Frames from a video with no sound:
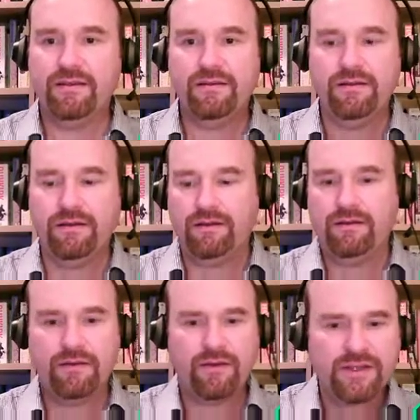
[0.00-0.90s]
Ah,
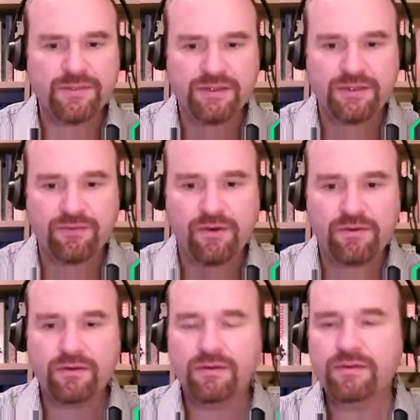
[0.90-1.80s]
have I spelt it wrong?
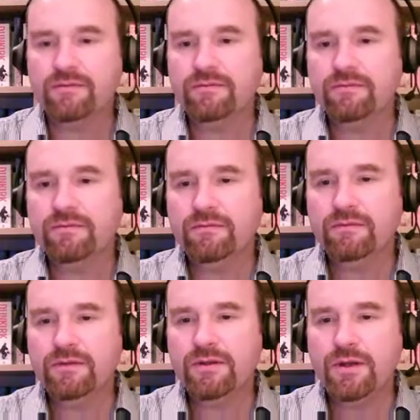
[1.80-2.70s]

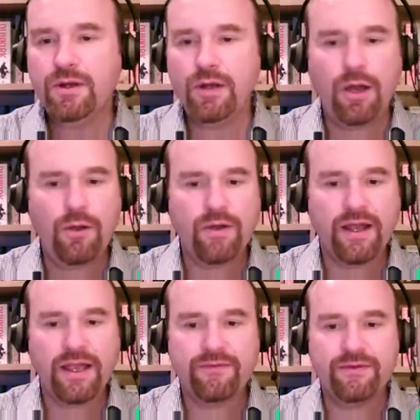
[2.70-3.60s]
No, I
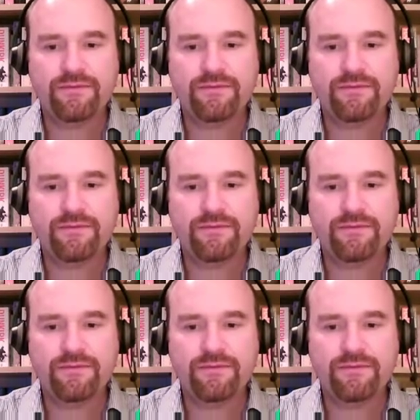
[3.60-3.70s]
haven't.